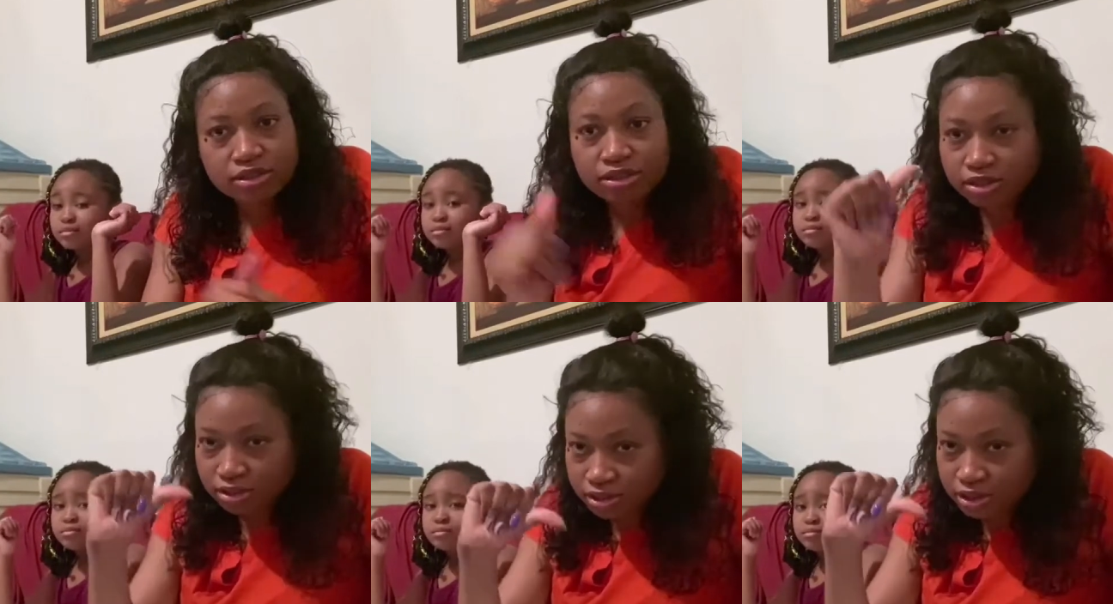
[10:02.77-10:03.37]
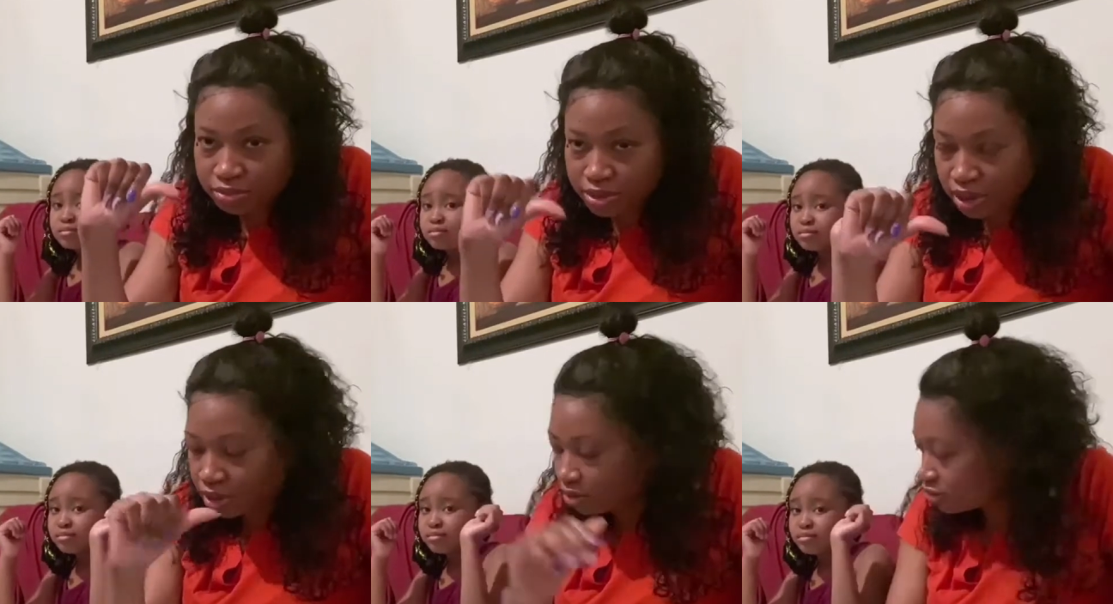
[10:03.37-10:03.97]
Speaker 1: no thumbs
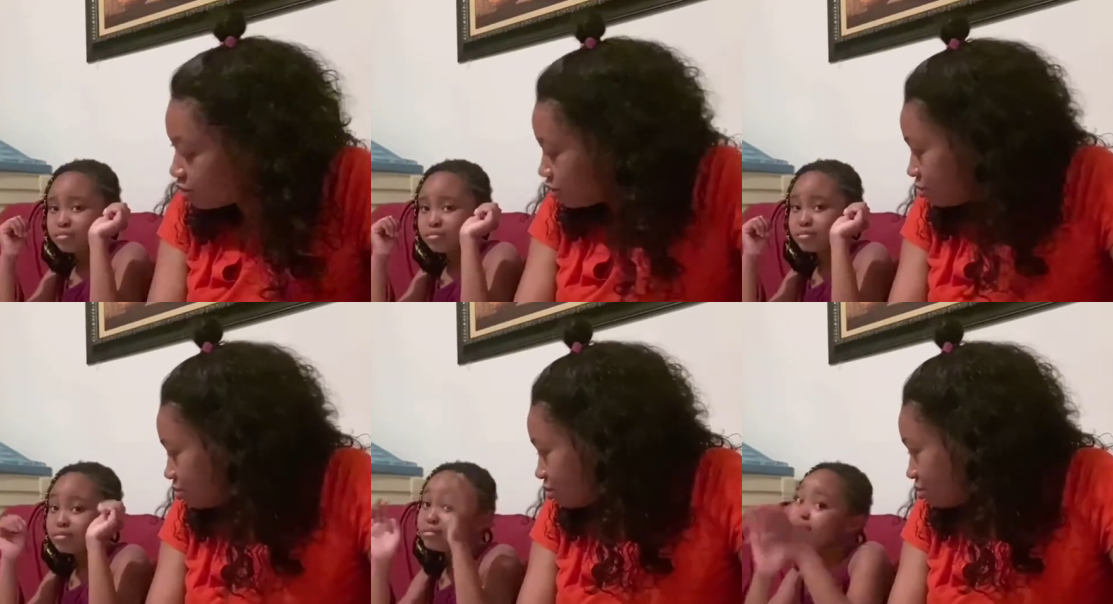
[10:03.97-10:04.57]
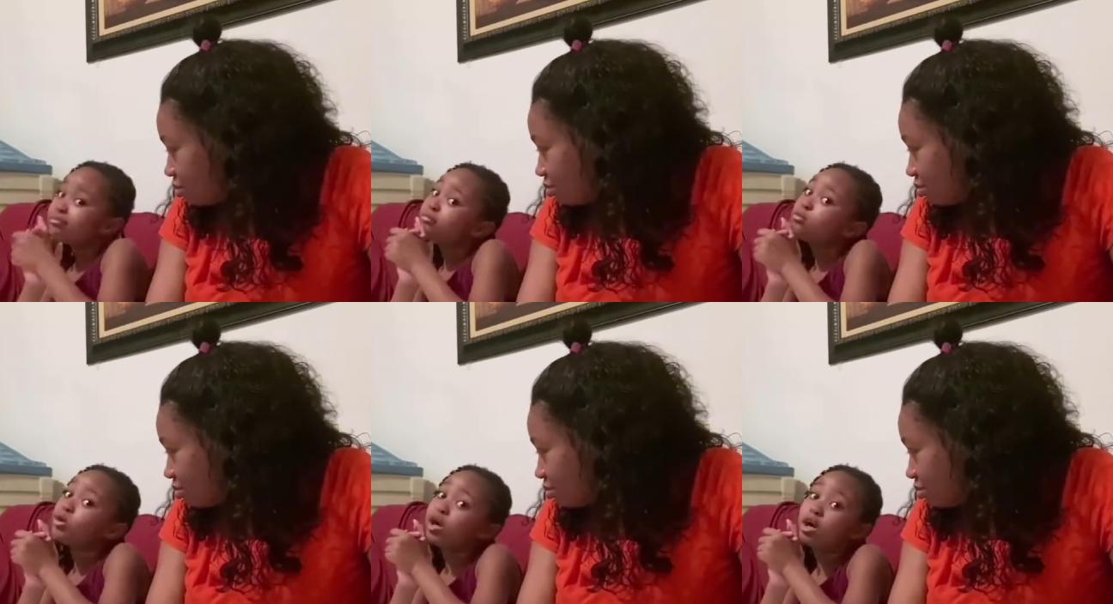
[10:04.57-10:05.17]
down
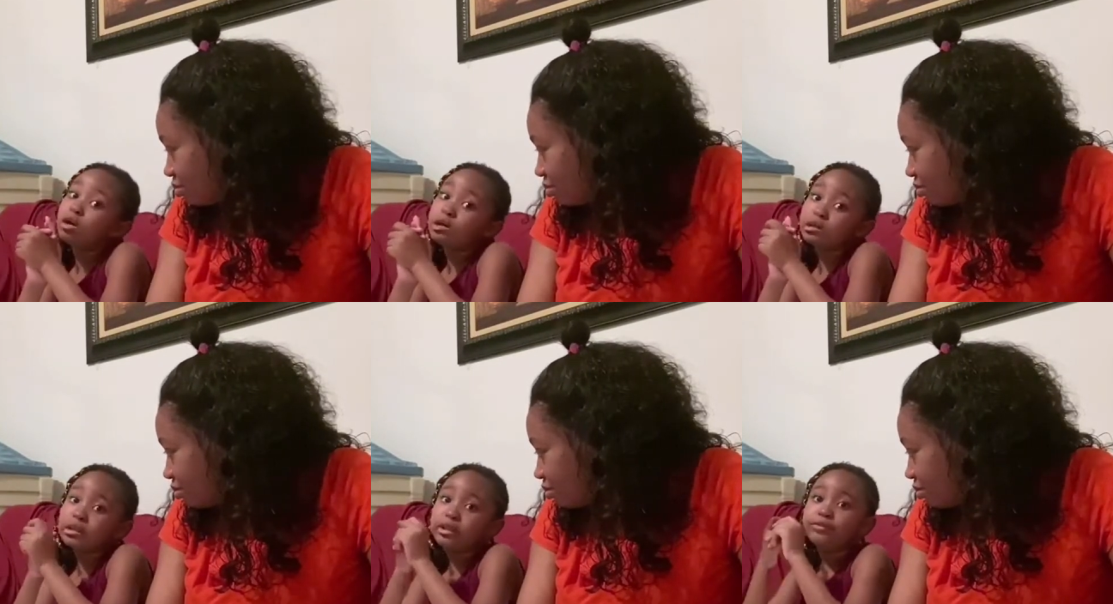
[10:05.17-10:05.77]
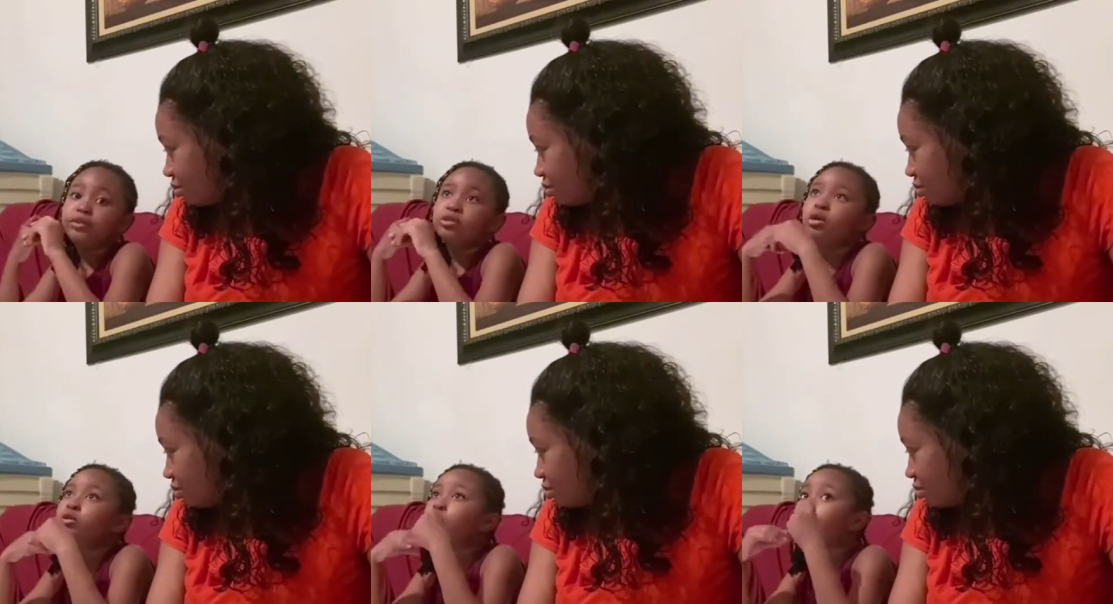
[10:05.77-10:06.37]
Speaker 2: well if you
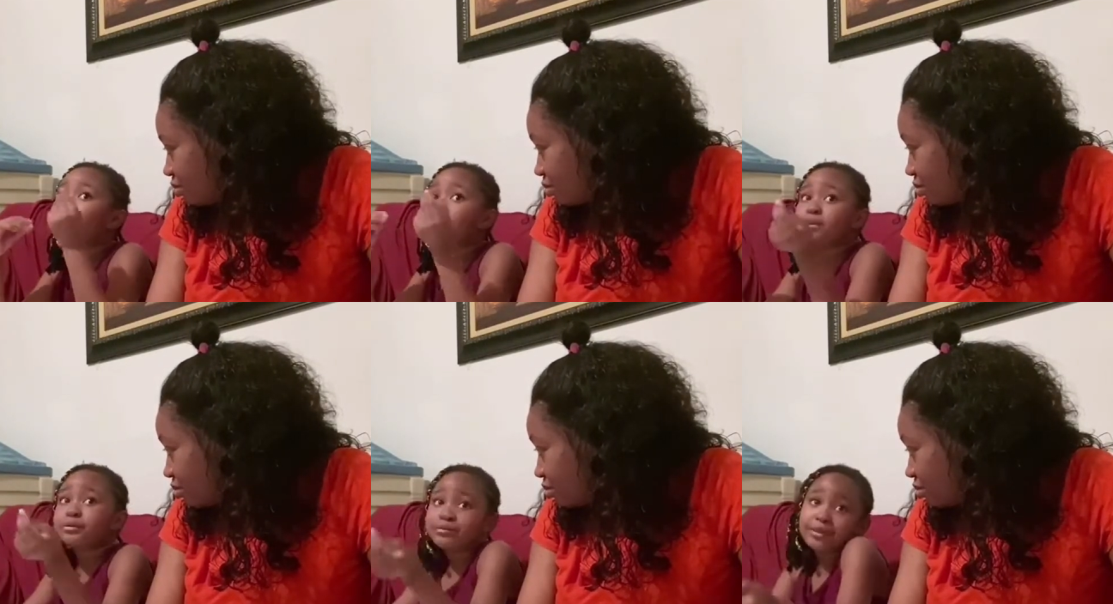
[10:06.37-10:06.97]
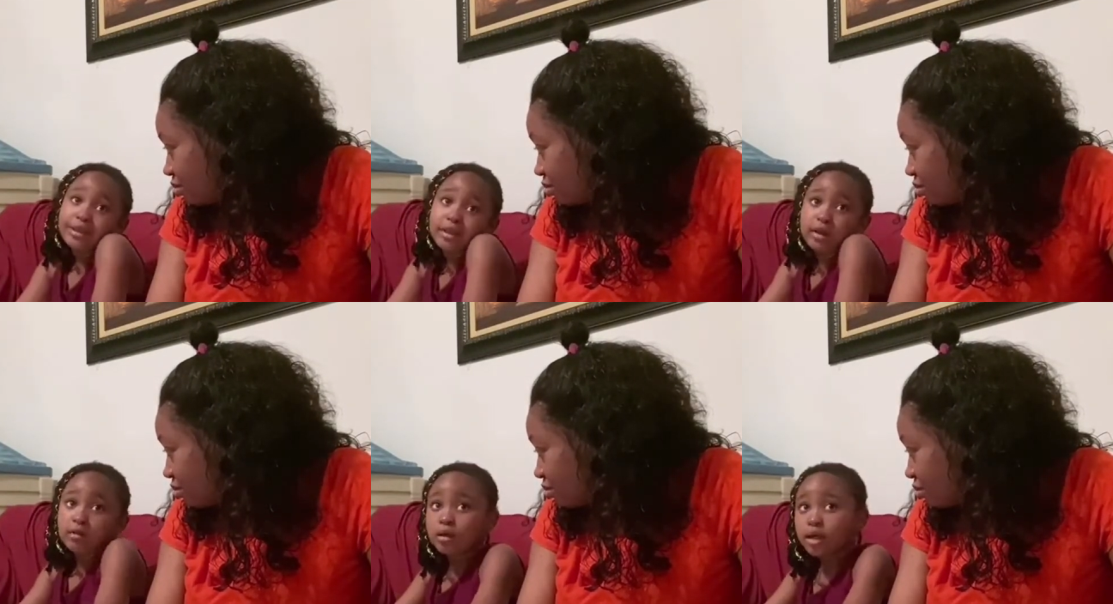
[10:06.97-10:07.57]
don't know about the
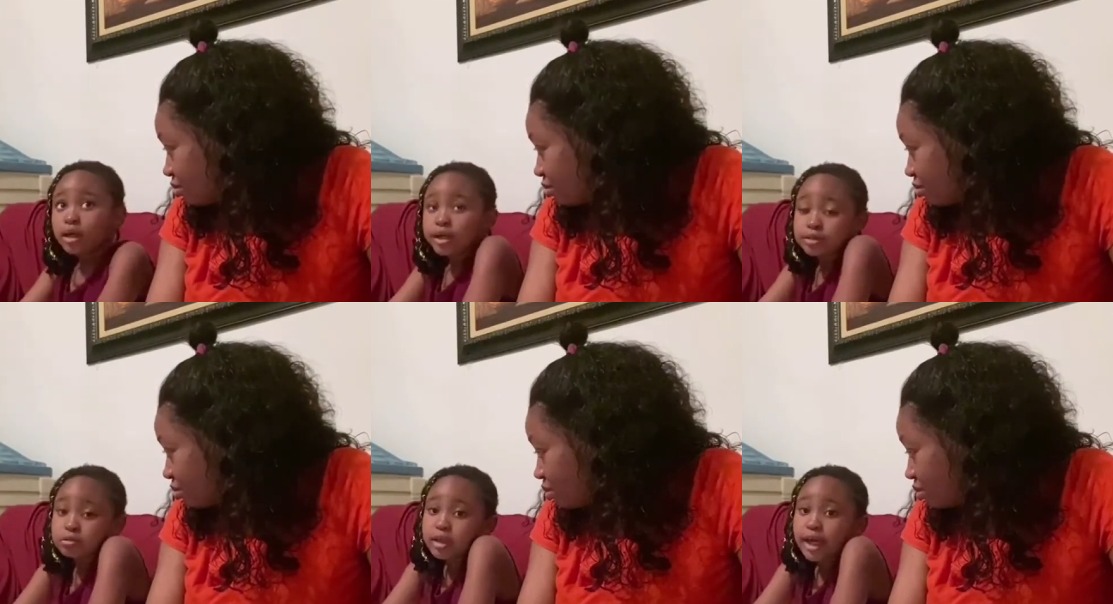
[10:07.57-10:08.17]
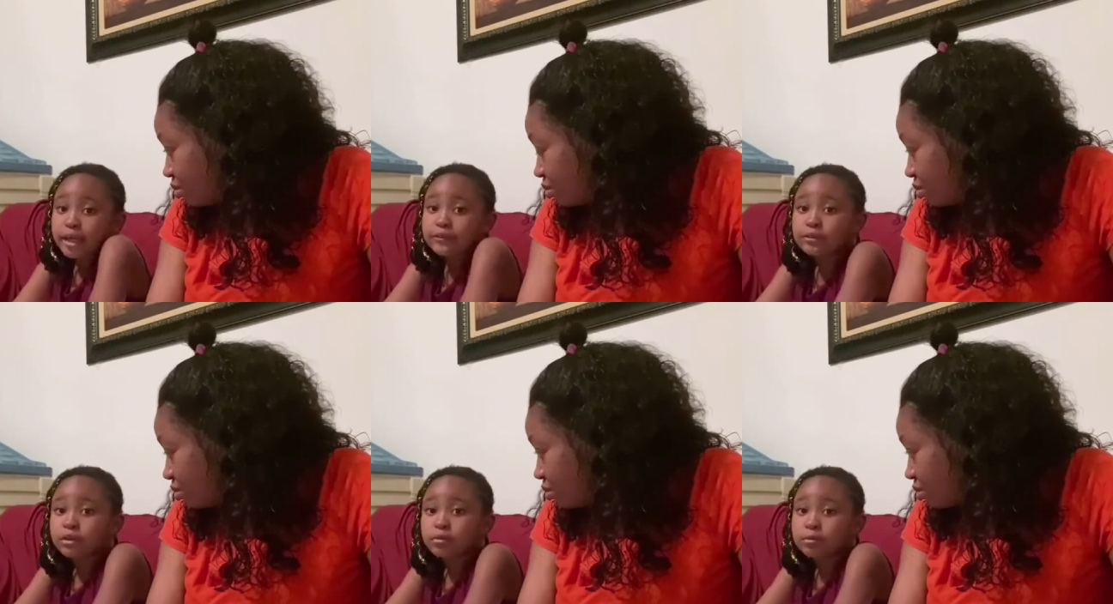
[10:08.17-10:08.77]
video it's okay if
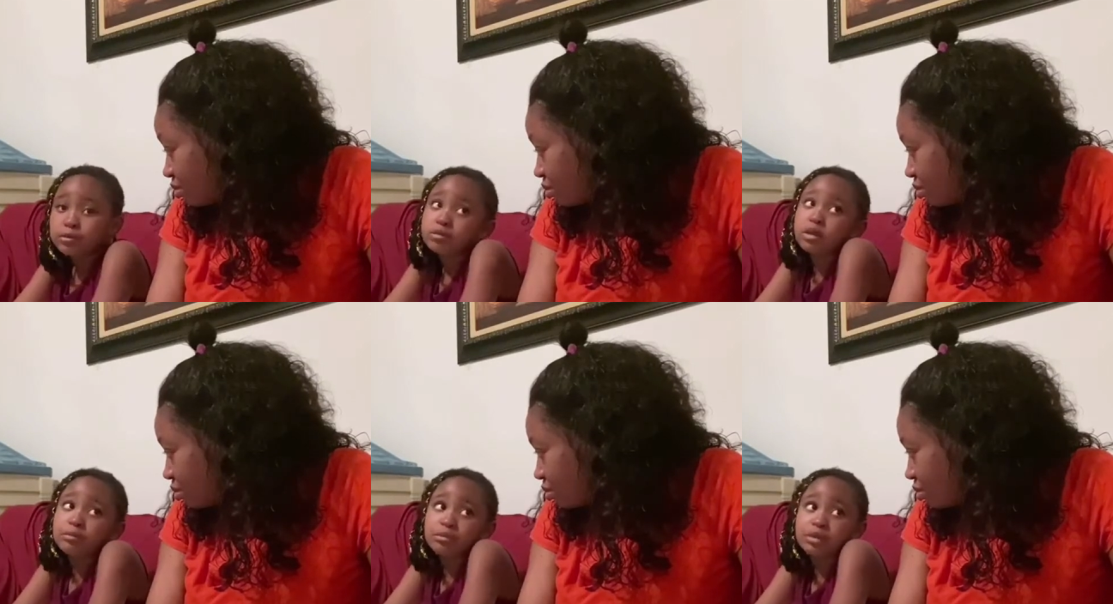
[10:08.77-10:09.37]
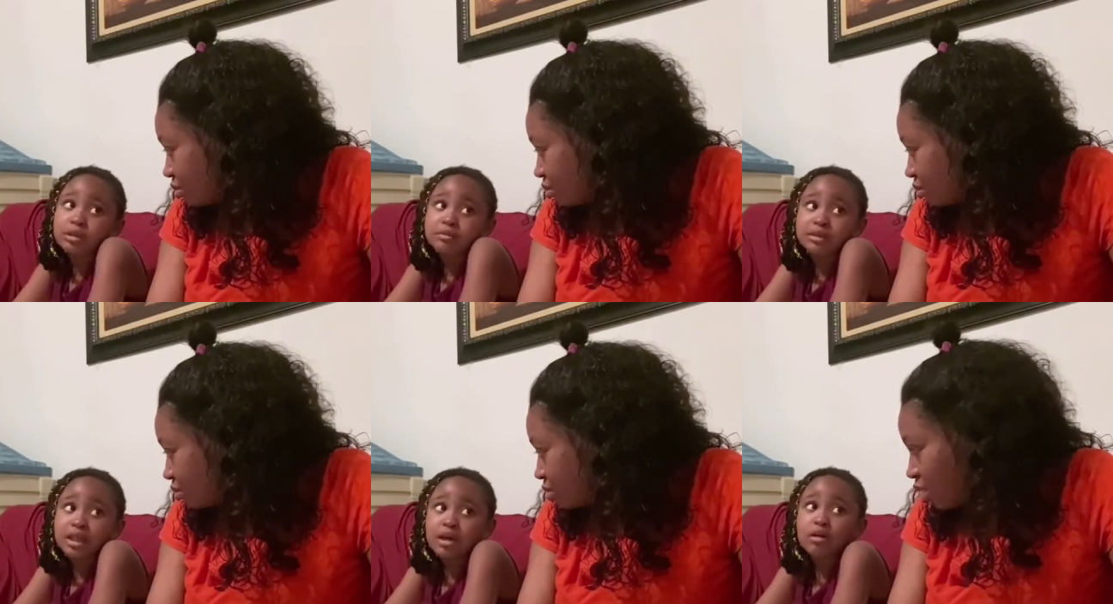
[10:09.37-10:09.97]
you don't you can put thumbs
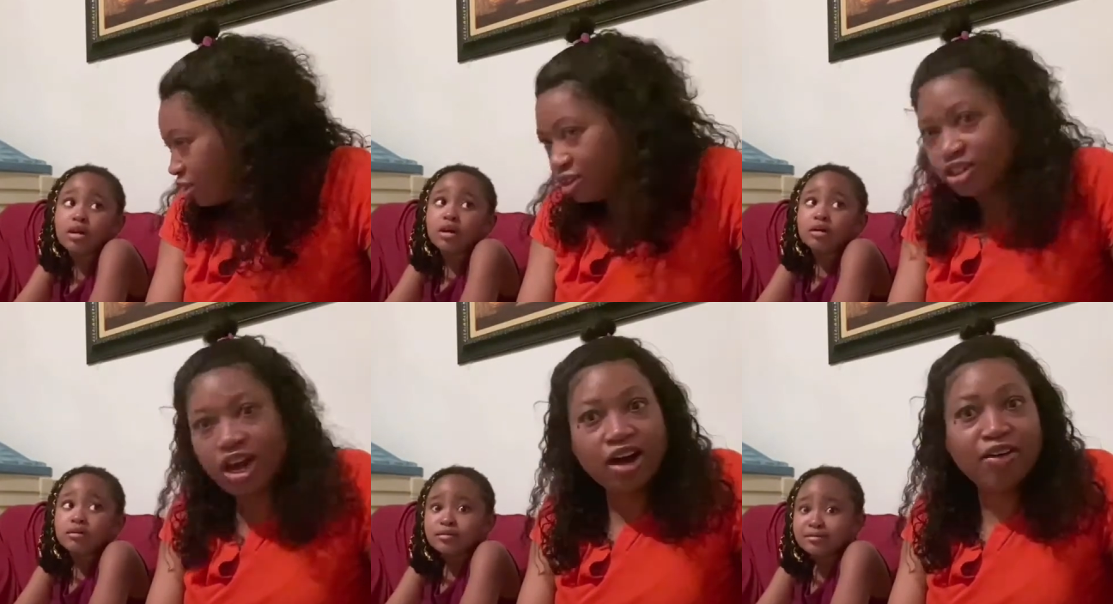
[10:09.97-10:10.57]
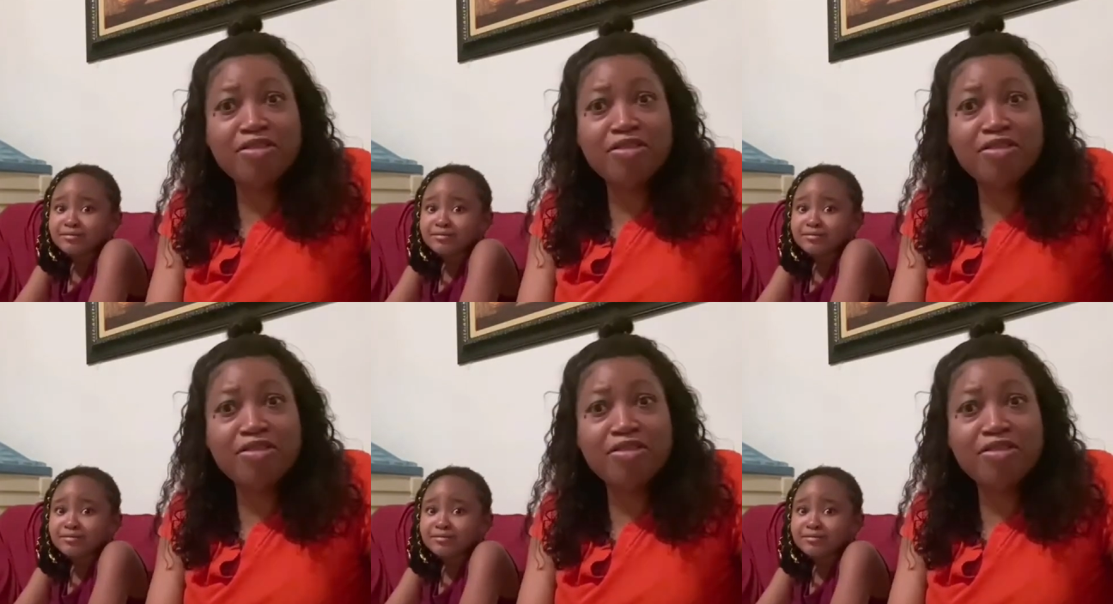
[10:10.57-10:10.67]
down
Speaker 1: oh no,